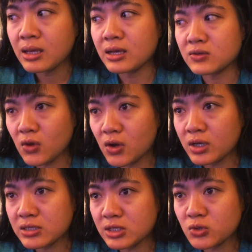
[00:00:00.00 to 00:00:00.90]
As long
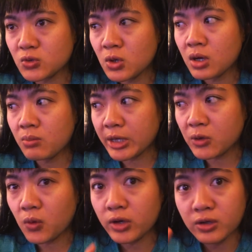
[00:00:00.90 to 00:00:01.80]
as I do my
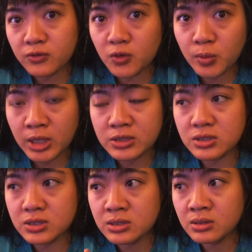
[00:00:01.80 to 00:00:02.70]
quota of two
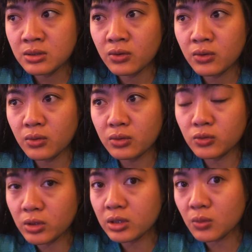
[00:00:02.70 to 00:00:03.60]
pages
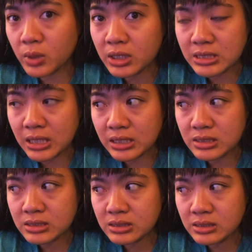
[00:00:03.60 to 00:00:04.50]
during the
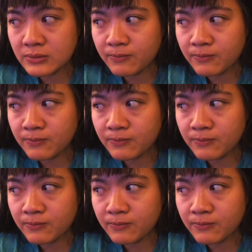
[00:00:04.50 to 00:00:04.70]
weekdays,